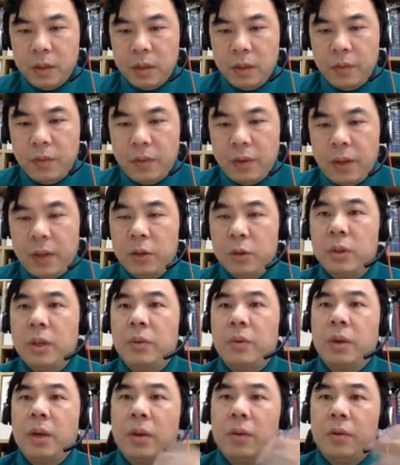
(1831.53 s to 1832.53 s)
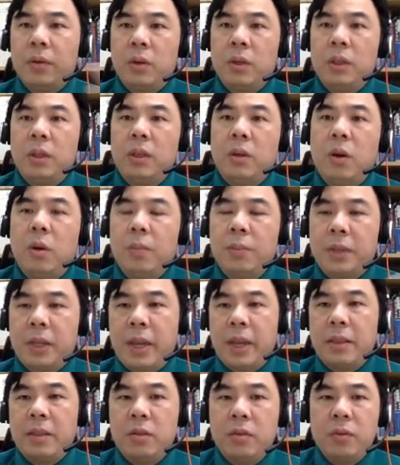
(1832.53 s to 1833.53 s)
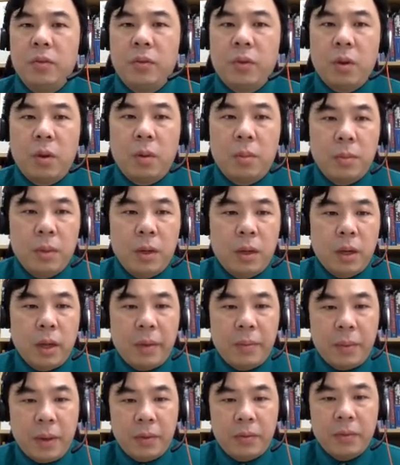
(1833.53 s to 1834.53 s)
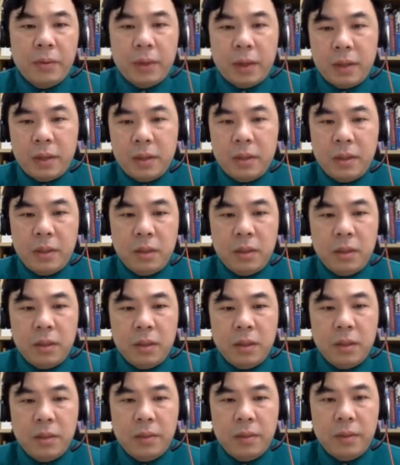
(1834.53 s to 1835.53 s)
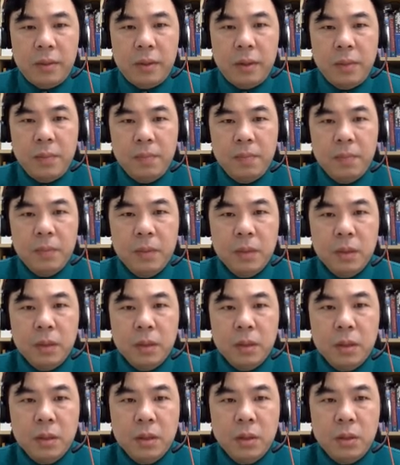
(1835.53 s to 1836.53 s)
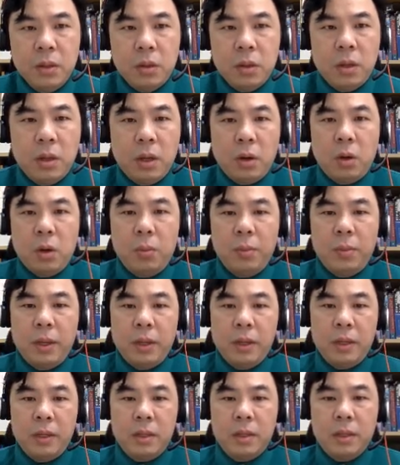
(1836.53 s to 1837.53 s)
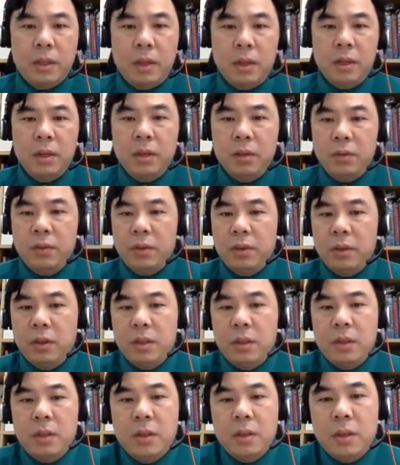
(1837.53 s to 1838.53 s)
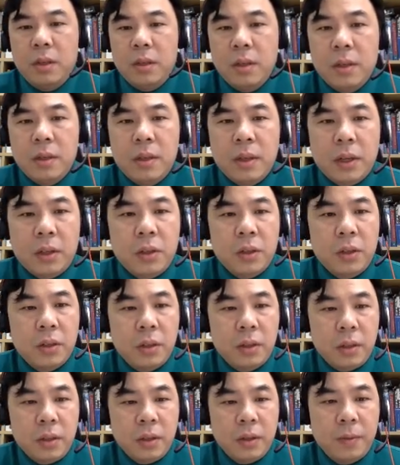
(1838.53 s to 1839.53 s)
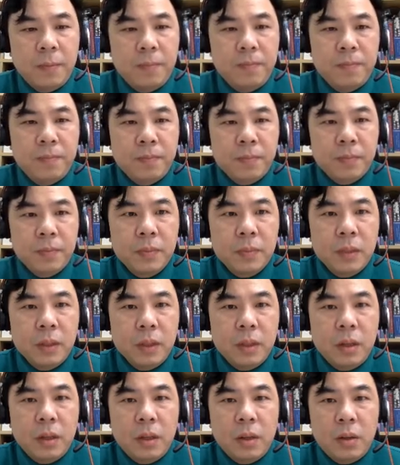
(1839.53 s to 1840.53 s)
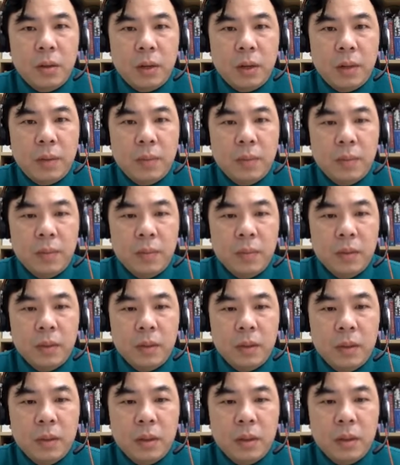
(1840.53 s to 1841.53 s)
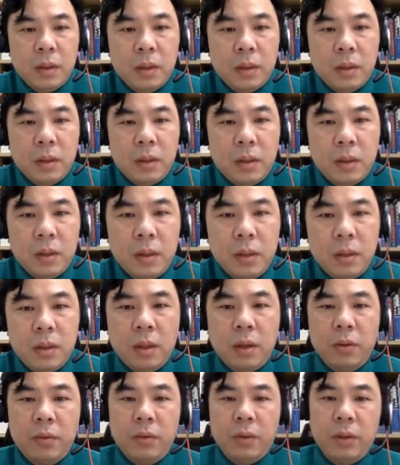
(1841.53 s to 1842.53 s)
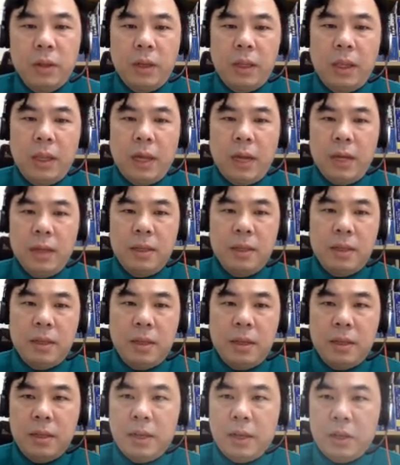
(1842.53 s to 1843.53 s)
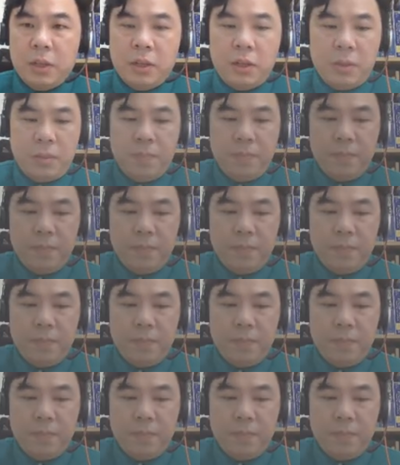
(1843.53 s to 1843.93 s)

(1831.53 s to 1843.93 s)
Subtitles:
value that we have already obtained from MF19 here, right? So I hope that is clear for this section here. All right. Okay. Now for the last section,